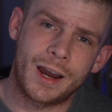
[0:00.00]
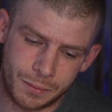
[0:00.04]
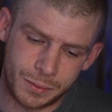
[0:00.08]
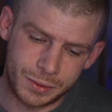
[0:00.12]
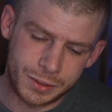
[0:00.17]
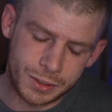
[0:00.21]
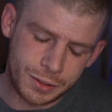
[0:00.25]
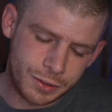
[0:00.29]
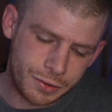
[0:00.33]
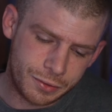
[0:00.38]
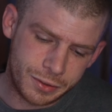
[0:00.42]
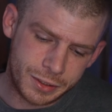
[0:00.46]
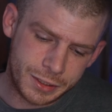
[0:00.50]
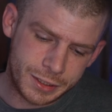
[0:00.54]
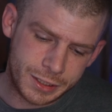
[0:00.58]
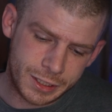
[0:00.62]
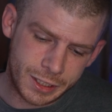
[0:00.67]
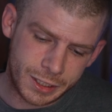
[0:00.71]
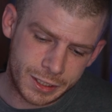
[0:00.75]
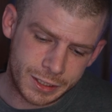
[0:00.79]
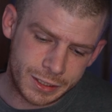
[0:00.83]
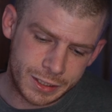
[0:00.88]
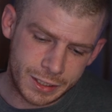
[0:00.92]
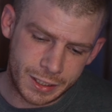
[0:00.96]
With the
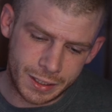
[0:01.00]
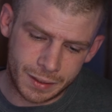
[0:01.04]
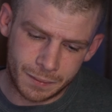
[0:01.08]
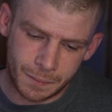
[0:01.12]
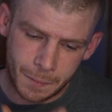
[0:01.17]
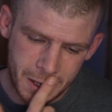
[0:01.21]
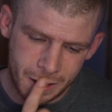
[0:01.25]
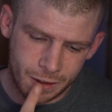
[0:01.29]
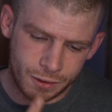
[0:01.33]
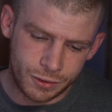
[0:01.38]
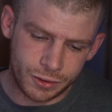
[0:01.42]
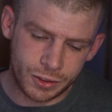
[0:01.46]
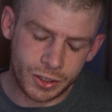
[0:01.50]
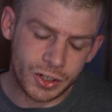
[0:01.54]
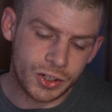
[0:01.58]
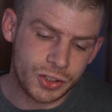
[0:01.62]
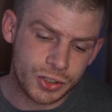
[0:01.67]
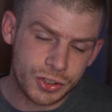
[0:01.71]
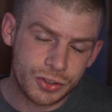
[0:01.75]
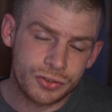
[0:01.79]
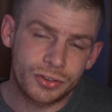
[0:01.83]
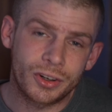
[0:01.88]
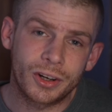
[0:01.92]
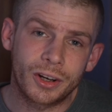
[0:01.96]
360, you're going to
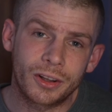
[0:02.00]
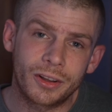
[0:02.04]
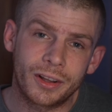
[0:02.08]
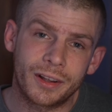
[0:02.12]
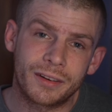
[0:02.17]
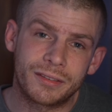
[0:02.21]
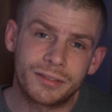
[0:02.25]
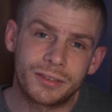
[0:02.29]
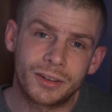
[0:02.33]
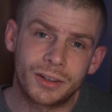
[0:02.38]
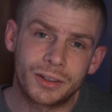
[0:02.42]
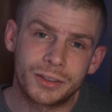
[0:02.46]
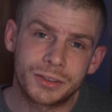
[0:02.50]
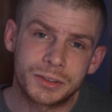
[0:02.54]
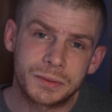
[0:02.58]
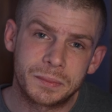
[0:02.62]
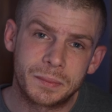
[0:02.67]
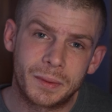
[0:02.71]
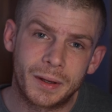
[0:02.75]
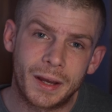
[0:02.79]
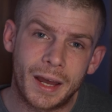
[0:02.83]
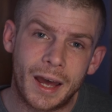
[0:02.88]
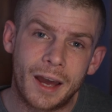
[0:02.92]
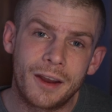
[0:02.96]
struggle at first,
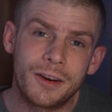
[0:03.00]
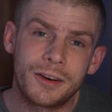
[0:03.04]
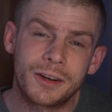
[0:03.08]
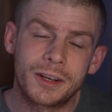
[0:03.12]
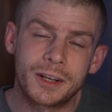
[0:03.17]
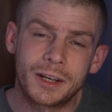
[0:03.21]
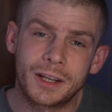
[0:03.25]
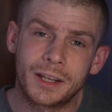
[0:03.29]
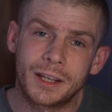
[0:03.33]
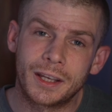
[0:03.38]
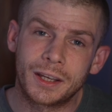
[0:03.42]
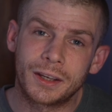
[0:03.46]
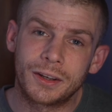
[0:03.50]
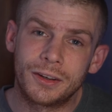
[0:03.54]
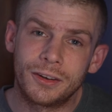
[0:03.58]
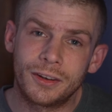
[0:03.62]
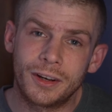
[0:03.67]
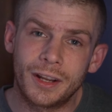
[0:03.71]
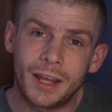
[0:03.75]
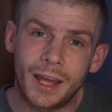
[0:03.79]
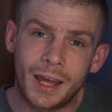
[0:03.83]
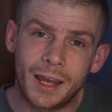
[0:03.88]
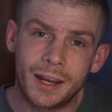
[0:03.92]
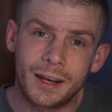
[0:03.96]
but how you're going to get good
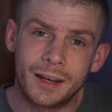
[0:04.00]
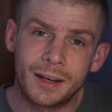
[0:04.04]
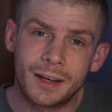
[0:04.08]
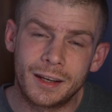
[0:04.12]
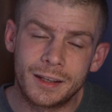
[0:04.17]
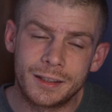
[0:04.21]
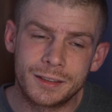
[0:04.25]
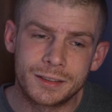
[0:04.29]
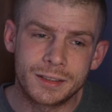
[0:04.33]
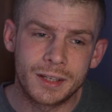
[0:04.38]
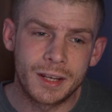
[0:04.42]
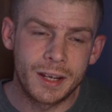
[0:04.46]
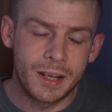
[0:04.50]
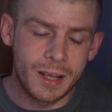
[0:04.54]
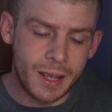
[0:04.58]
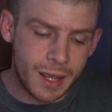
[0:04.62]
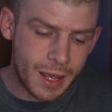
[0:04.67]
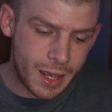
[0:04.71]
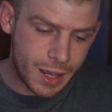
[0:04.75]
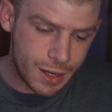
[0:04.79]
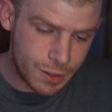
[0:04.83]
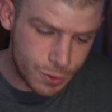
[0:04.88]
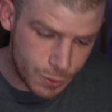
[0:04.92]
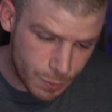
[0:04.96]
at it is
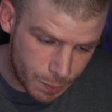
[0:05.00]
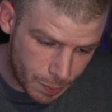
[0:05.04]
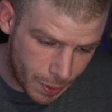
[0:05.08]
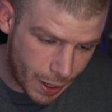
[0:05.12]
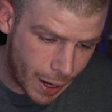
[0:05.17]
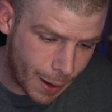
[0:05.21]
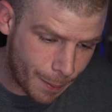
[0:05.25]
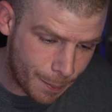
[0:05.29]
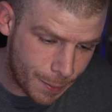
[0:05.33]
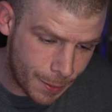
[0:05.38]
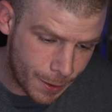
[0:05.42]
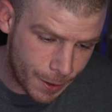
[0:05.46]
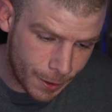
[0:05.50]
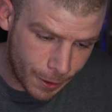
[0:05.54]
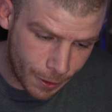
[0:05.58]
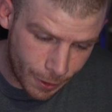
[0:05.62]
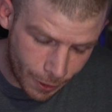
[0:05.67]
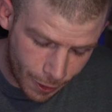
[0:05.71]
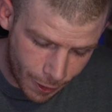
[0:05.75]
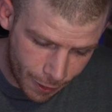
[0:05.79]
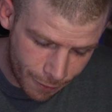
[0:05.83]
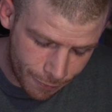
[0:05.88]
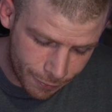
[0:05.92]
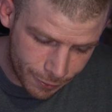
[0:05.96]
as you're popping and
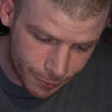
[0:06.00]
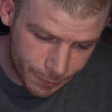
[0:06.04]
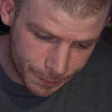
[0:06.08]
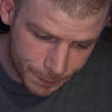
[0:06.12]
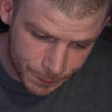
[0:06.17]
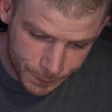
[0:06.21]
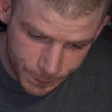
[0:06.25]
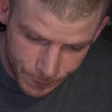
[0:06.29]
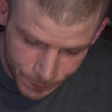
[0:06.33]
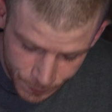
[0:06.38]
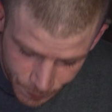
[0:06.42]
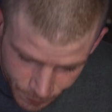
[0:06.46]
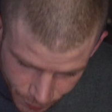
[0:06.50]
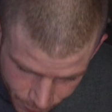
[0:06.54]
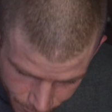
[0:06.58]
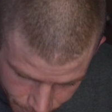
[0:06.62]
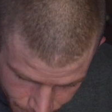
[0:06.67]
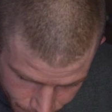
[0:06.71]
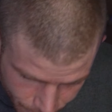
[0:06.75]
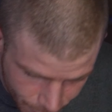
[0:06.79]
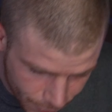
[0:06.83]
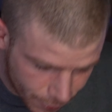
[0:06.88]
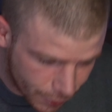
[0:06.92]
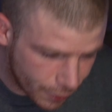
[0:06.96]
carving,
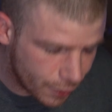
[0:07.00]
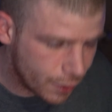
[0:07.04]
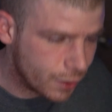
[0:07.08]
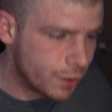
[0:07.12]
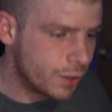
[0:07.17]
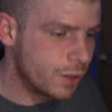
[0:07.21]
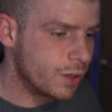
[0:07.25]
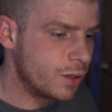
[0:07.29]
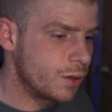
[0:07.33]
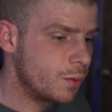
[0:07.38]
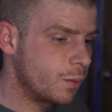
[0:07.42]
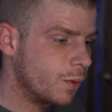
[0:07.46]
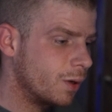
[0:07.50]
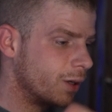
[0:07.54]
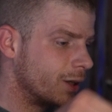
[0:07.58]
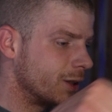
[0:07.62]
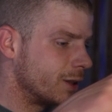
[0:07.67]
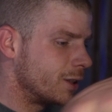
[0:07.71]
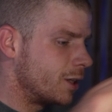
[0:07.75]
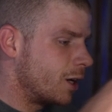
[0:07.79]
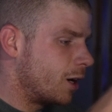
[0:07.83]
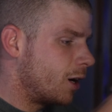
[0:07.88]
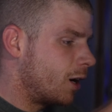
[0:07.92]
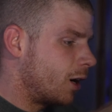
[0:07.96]
you want
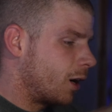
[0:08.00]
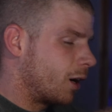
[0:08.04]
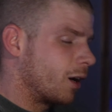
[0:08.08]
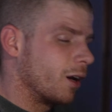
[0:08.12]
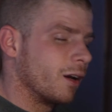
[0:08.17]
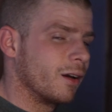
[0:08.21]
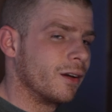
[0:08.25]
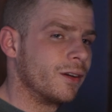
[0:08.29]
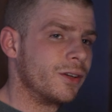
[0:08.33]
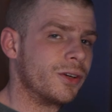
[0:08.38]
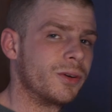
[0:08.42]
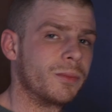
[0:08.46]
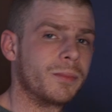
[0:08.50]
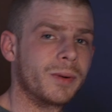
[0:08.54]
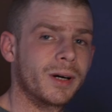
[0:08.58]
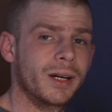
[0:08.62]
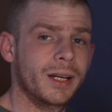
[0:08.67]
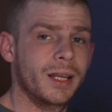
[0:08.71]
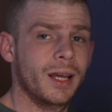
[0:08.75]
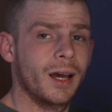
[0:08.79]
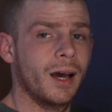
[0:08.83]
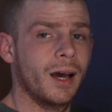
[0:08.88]
to tuck your bunny